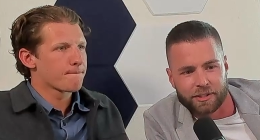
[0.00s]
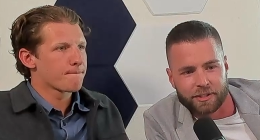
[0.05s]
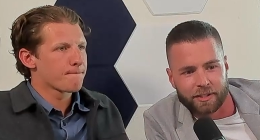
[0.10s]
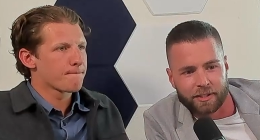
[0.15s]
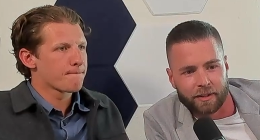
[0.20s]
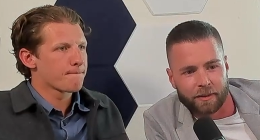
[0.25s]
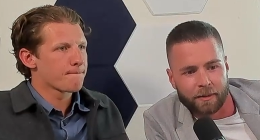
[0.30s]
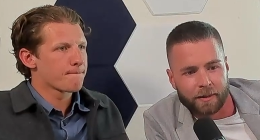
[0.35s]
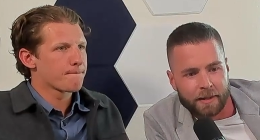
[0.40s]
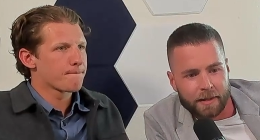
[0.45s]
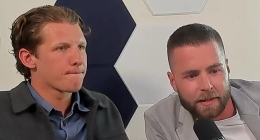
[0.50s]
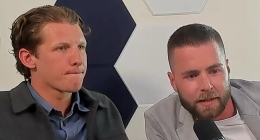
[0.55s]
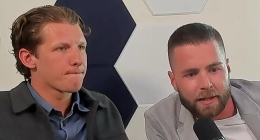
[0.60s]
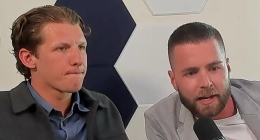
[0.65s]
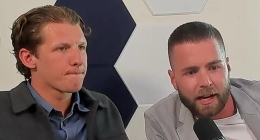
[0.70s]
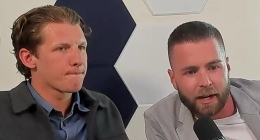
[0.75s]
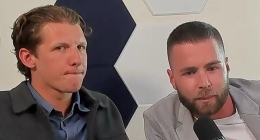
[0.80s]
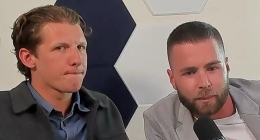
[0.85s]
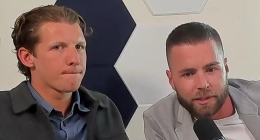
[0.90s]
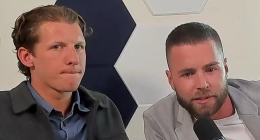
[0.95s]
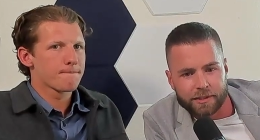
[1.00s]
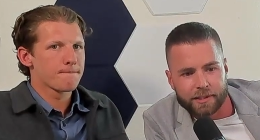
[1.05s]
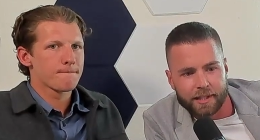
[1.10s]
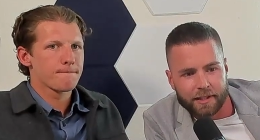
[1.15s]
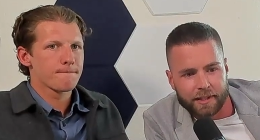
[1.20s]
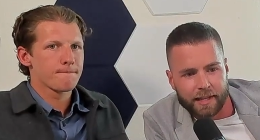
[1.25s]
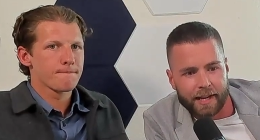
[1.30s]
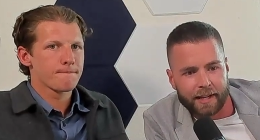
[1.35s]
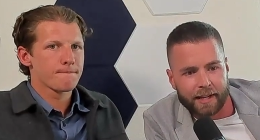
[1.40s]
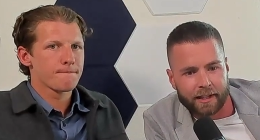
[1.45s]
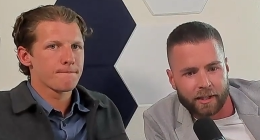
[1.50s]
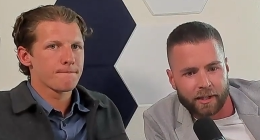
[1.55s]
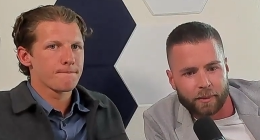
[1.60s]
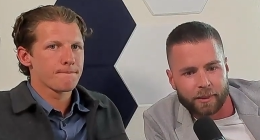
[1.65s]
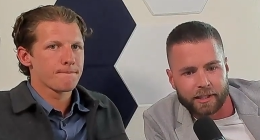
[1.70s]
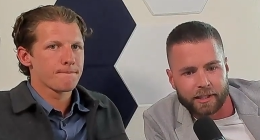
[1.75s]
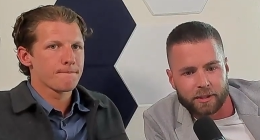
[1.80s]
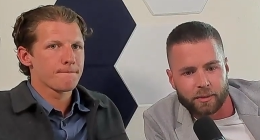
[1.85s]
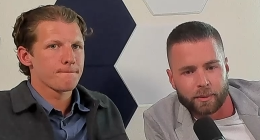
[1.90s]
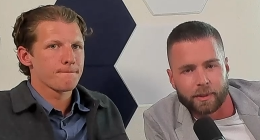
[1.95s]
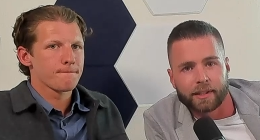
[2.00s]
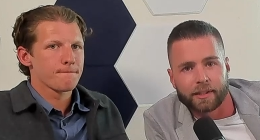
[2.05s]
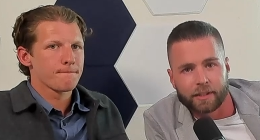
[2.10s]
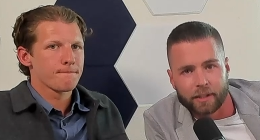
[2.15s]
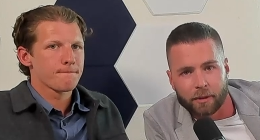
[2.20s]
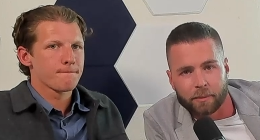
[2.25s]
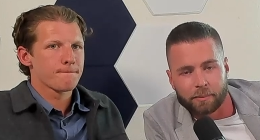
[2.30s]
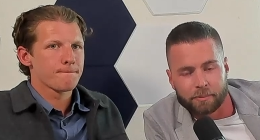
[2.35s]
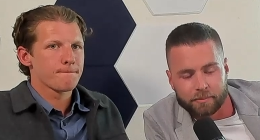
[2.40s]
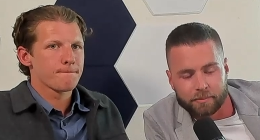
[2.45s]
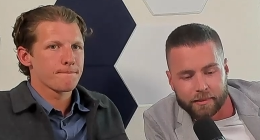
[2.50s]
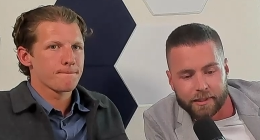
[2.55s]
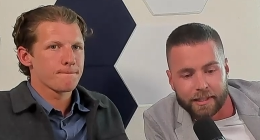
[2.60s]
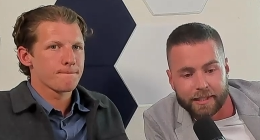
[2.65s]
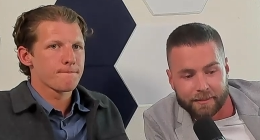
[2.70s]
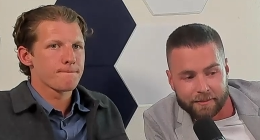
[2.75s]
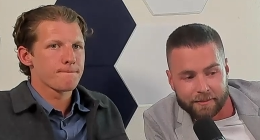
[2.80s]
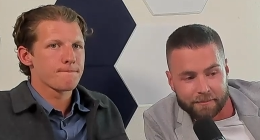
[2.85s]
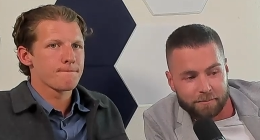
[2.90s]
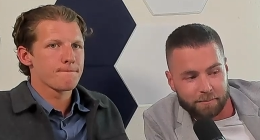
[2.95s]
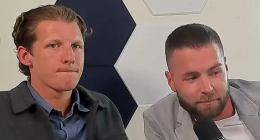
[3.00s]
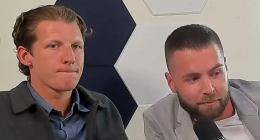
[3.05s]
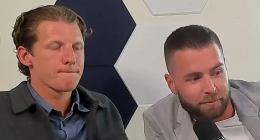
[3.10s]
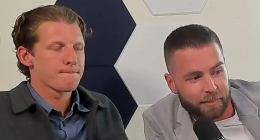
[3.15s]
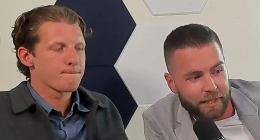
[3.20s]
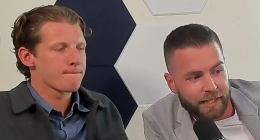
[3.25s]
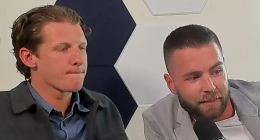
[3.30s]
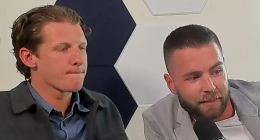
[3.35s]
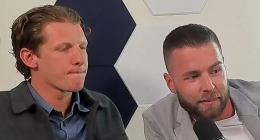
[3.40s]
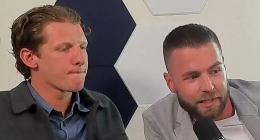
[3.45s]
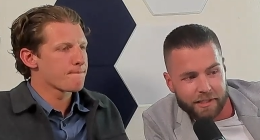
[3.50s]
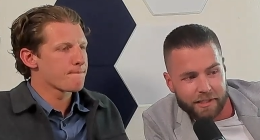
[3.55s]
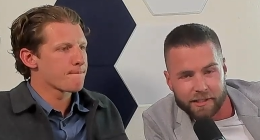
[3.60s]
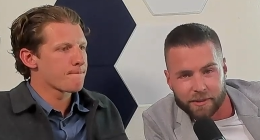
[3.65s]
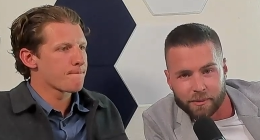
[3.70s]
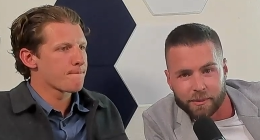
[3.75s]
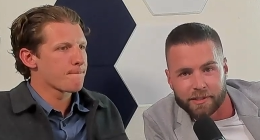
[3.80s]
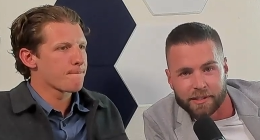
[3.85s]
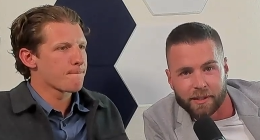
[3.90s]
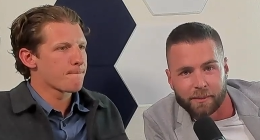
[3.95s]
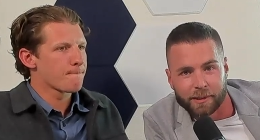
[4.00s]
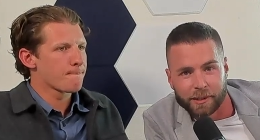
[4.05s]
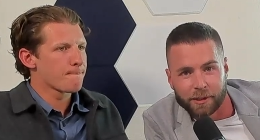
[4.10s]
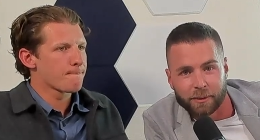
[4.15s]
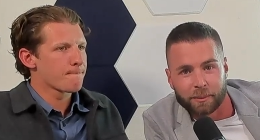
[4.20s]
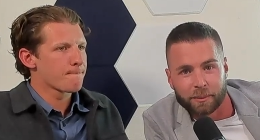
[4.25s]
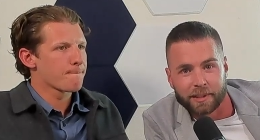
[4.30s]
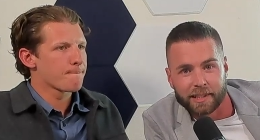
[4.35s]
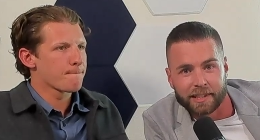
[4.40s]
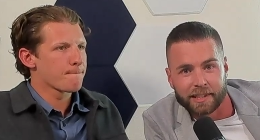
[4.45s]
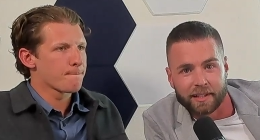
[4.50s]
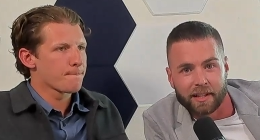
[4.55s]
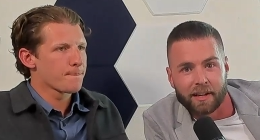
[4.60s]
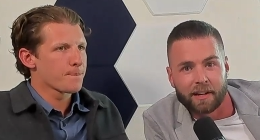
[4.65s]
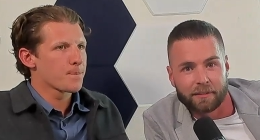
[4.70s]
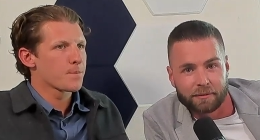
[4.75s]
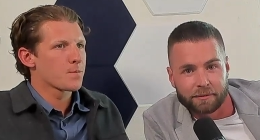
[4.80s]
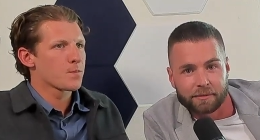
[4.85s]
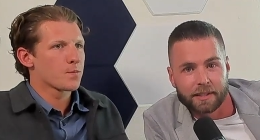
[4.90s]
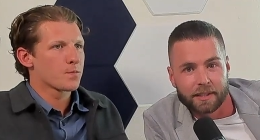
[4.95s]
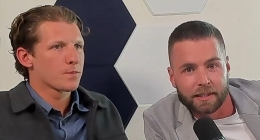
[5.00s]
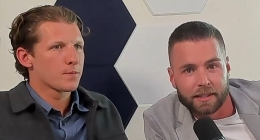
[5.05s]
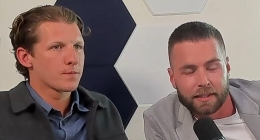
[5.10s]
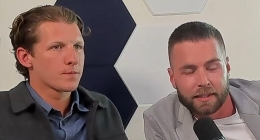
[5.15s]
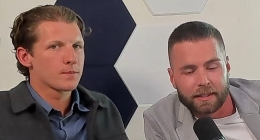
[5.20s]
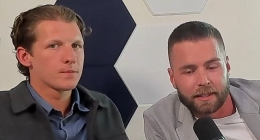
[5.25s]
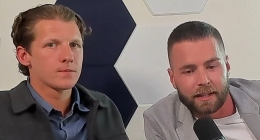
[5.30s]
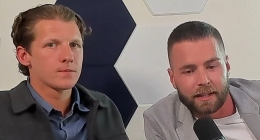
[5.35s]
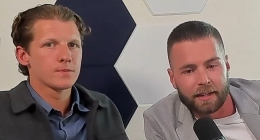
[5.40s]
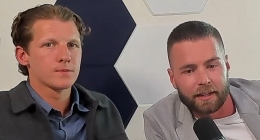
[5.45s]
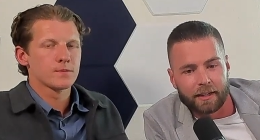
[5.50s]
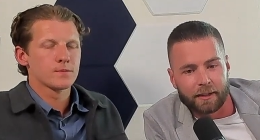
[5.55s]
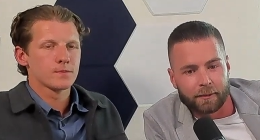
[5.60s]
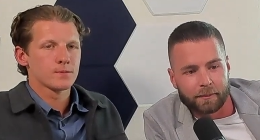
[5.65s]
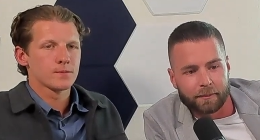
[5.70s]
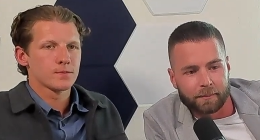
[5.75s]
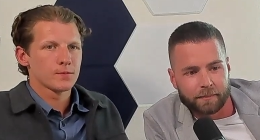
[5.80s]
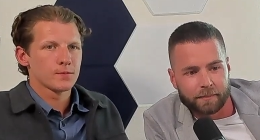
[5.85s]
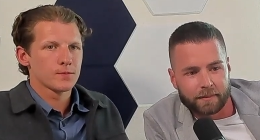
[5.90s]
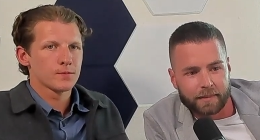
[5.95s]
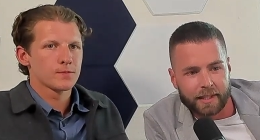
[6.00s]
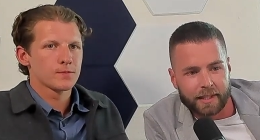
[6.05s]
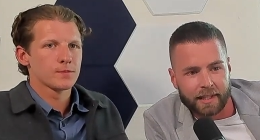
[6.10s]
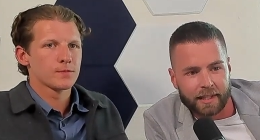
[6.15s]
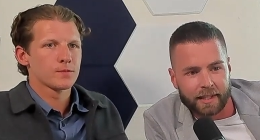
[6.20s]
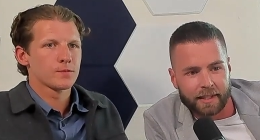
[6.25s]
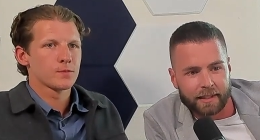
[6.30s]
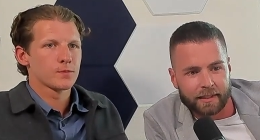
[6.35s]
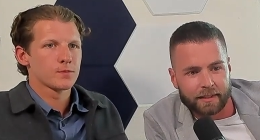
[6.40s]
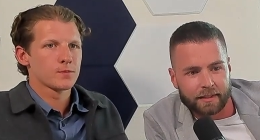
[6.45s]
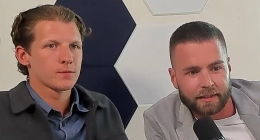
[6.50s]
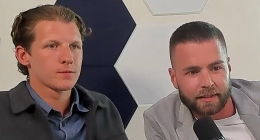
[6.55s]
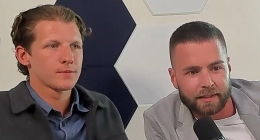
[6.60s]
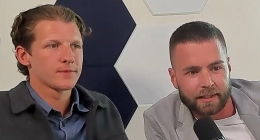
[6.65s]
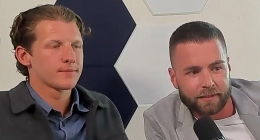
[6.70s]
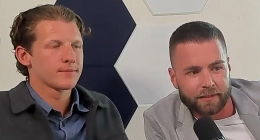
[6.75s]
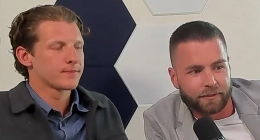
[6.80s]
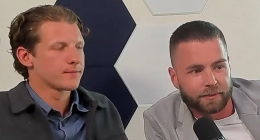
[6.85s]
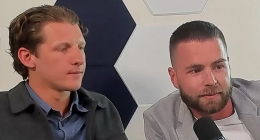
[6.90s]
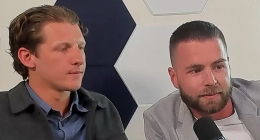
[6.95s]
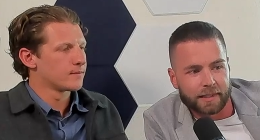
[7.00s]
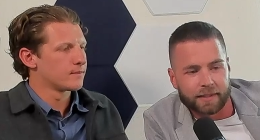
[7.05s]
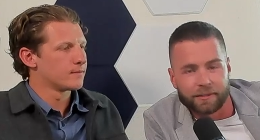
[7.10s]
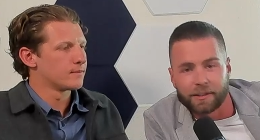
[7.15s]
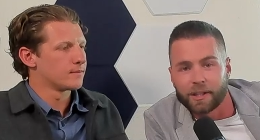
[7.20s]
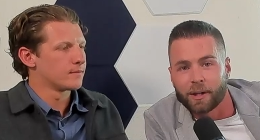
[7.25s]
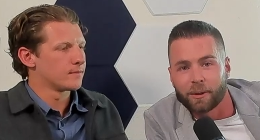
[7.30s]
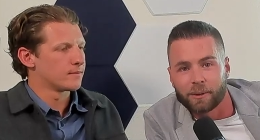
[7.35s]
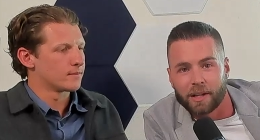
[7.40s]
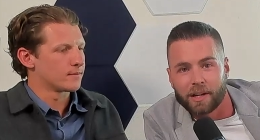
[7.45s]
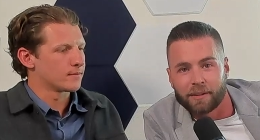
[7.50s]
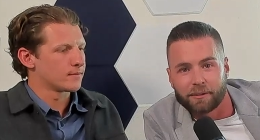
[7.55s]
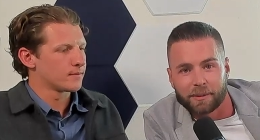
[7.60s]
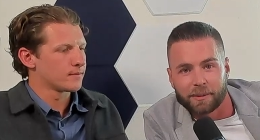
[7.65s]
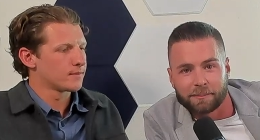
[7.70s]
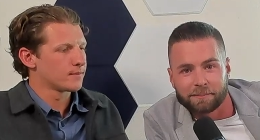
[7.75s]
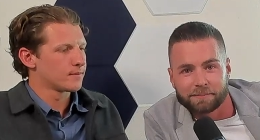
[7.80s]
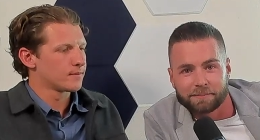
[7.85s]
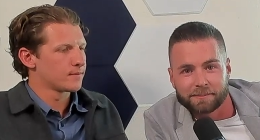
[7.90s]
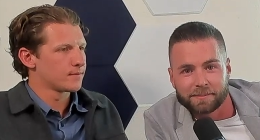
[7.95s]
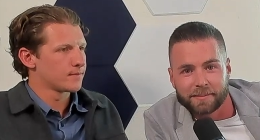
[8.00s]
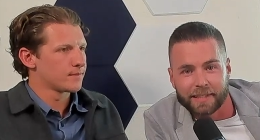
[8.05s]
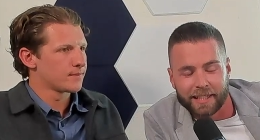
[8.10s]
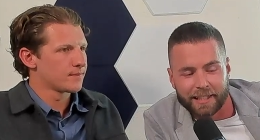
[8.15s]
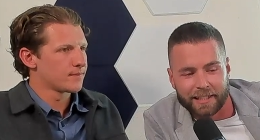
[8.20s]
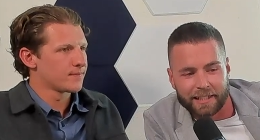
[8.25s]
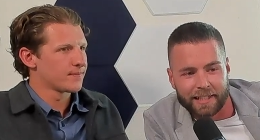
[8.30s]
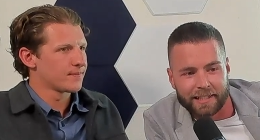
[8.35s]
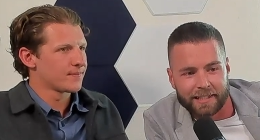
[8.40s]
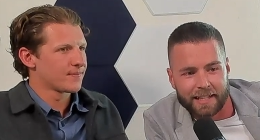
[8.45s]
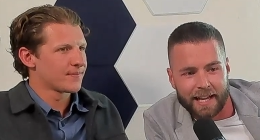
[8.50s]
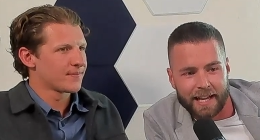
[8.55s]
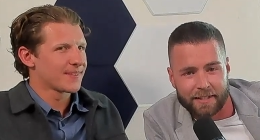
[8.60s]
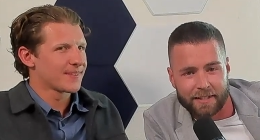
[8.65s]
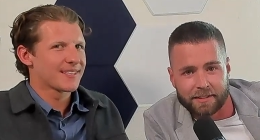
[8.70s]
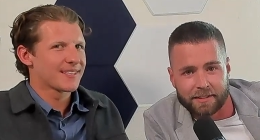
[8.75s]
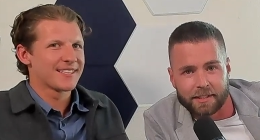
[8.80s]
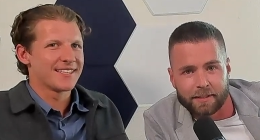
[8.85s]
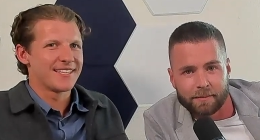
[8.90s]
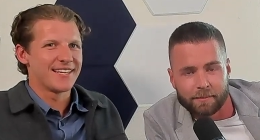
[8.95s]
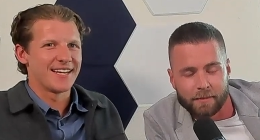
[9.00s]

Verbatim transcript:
Speaker 1: so I will say that going into it you know be in business with someone you really love um, and I love it if if you don't love them it can get nasty